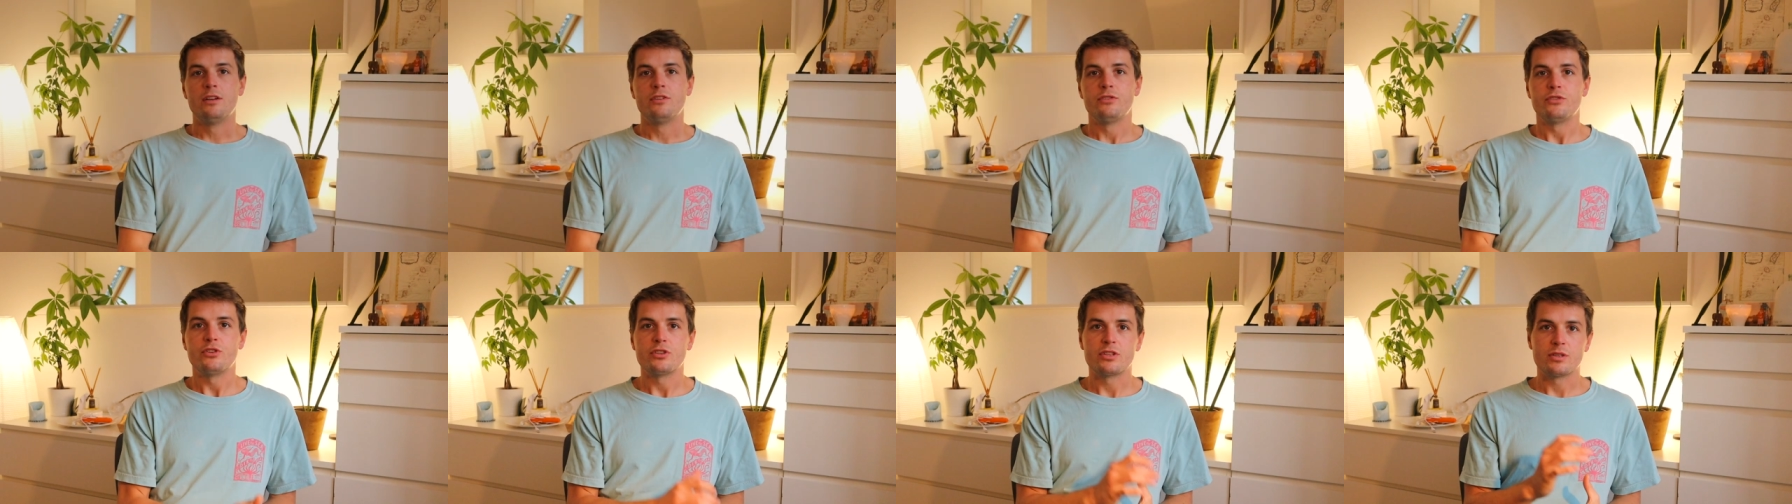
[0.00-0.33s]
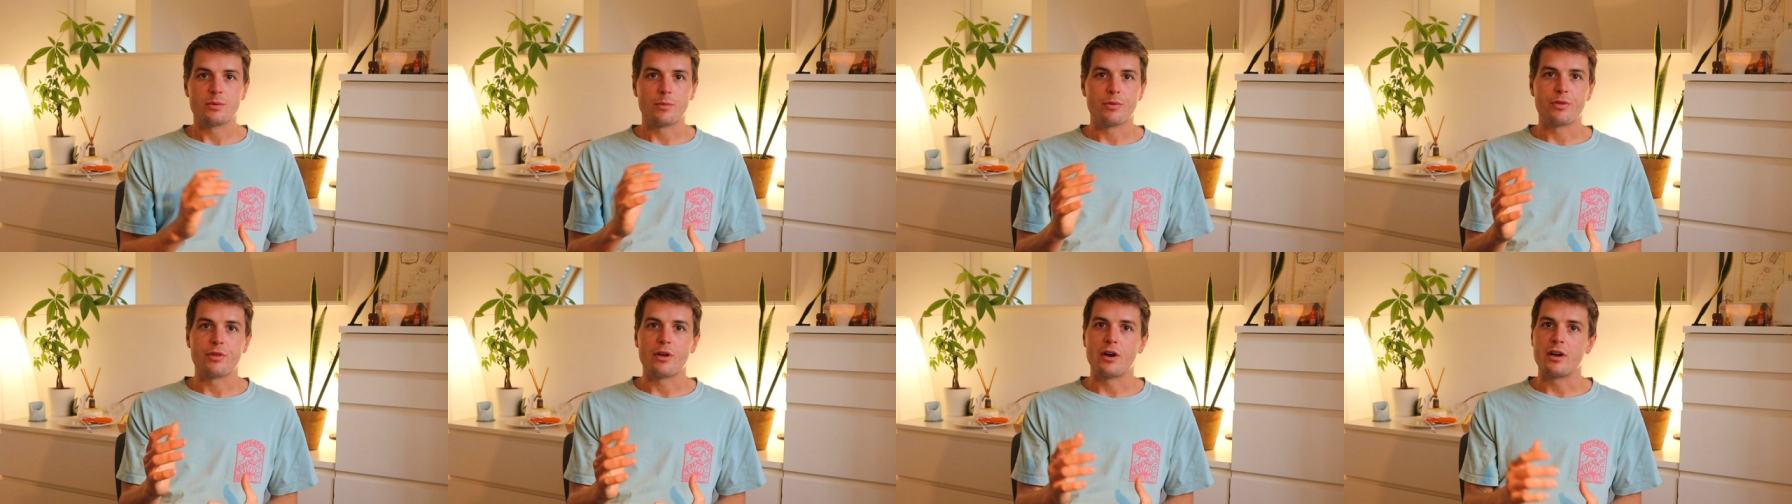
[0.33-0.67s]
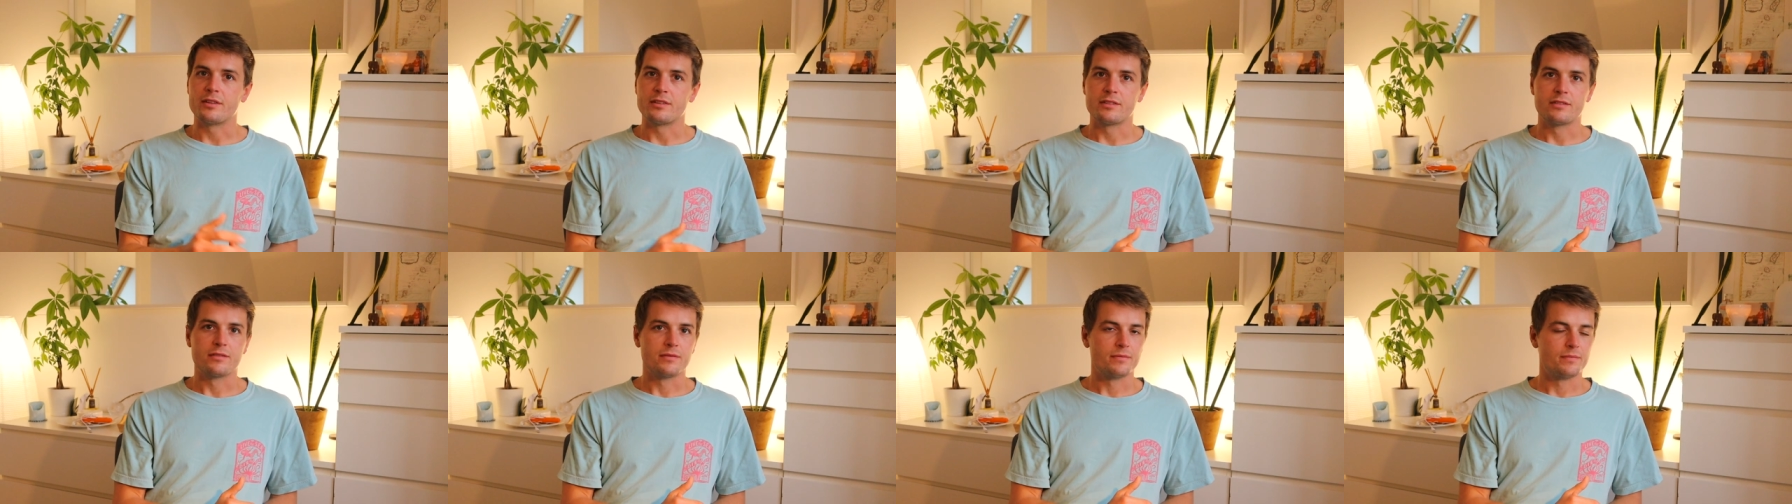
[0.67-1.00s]
Just some
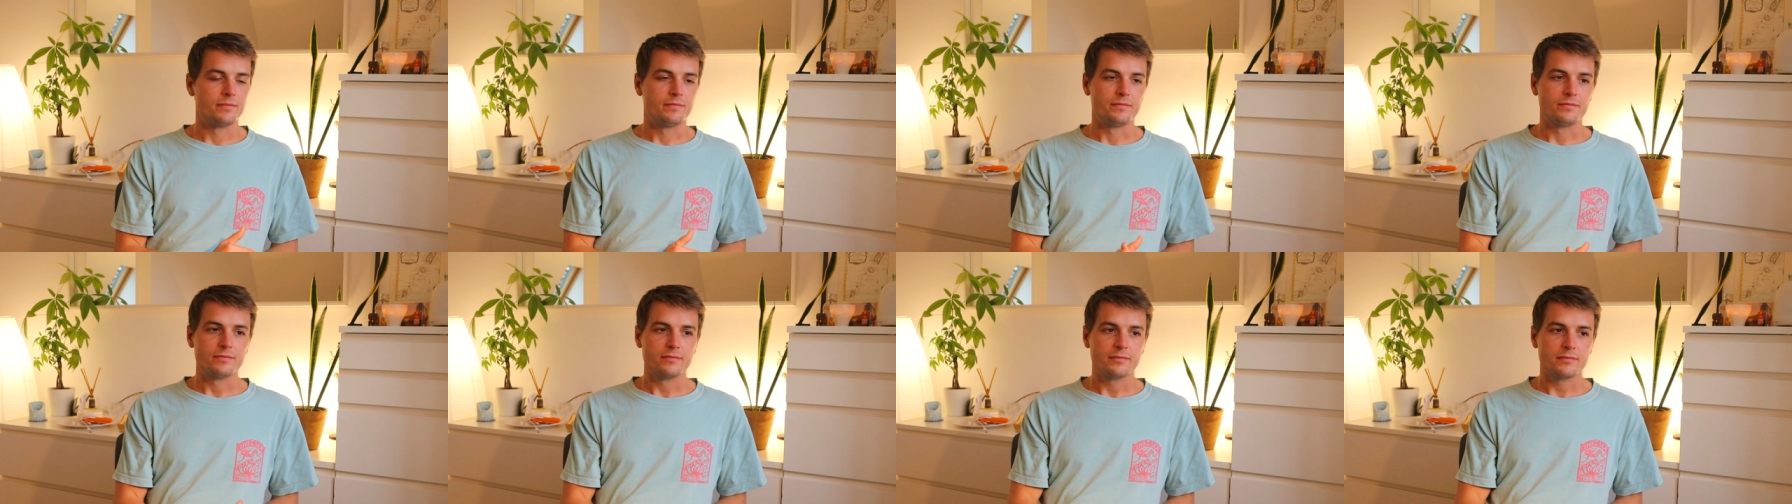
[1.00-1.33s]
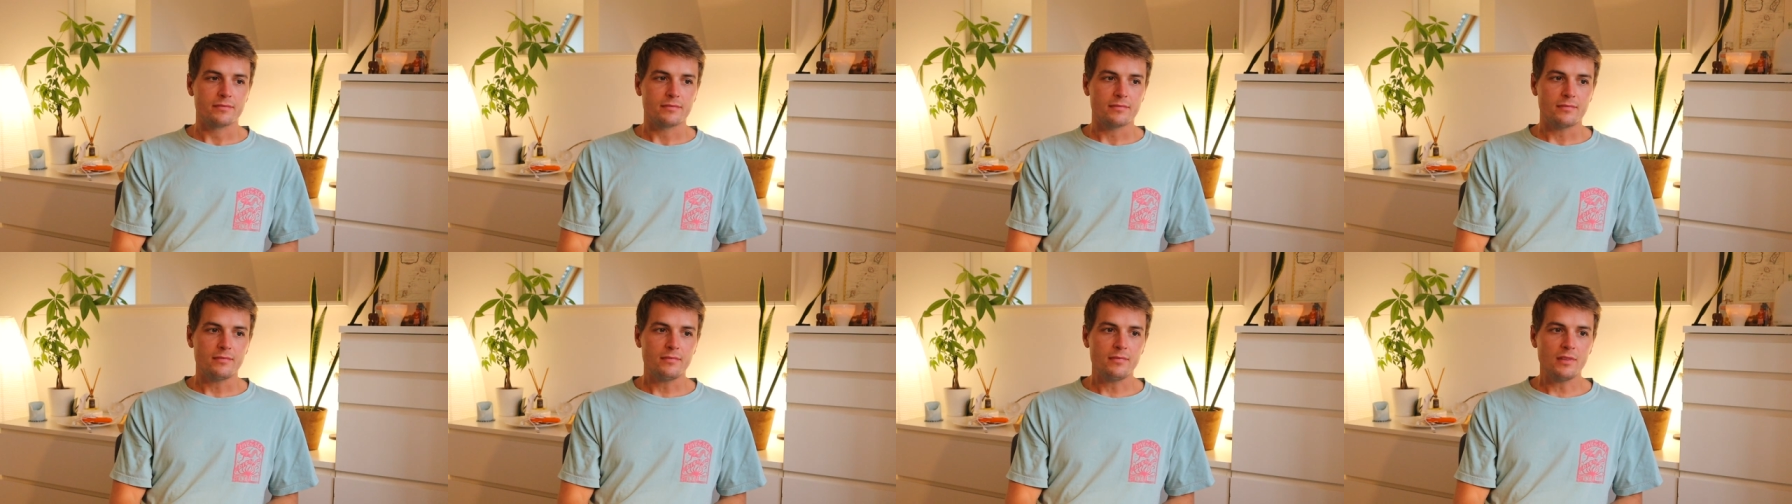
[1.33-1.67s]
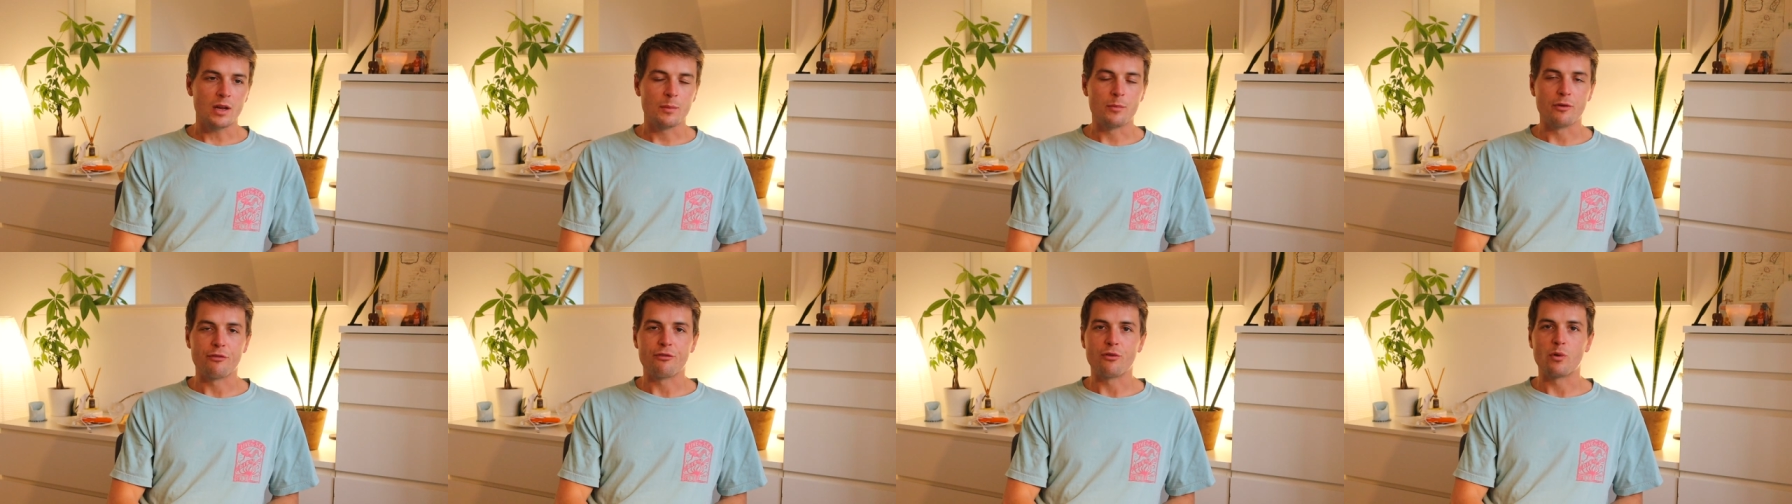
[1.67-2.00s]
thoughts
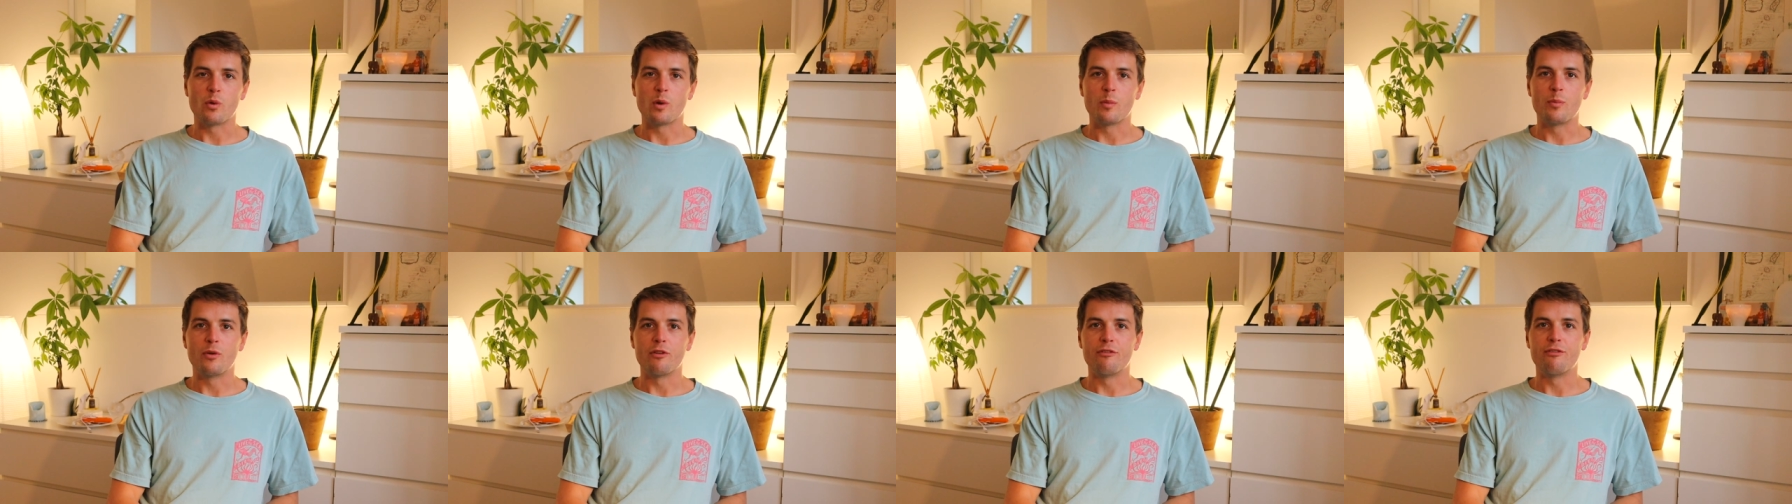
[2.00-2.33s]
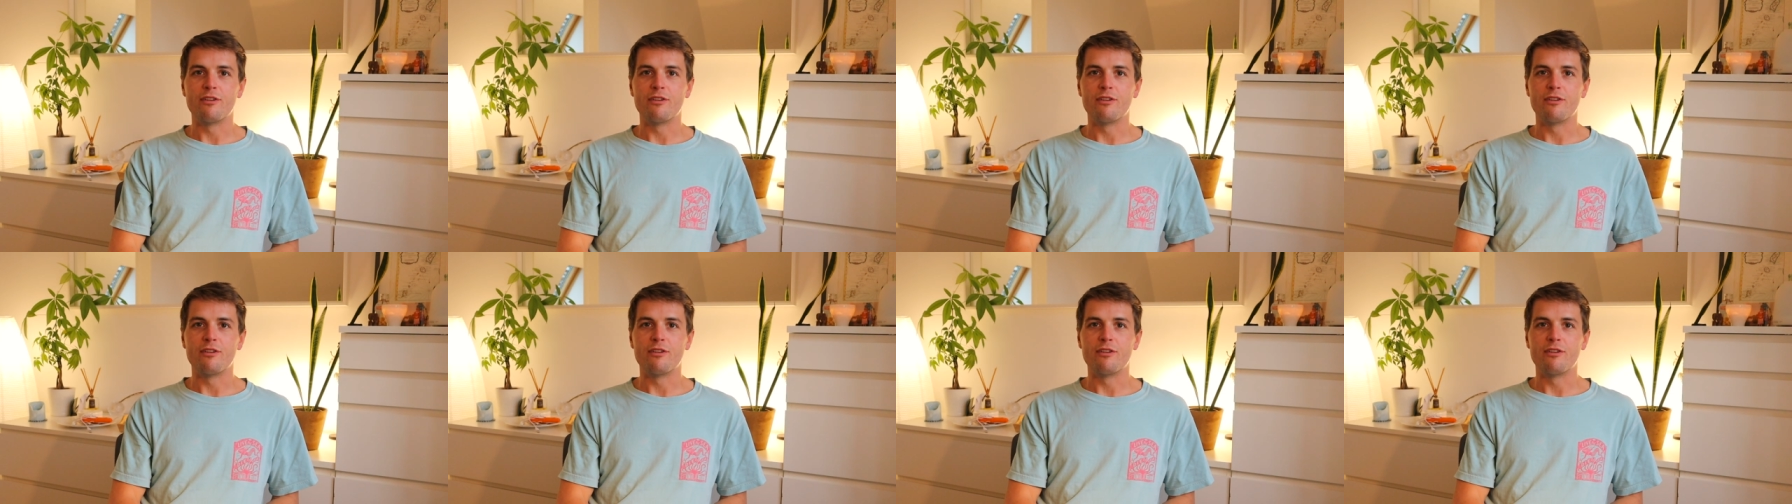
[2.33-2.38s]
before we put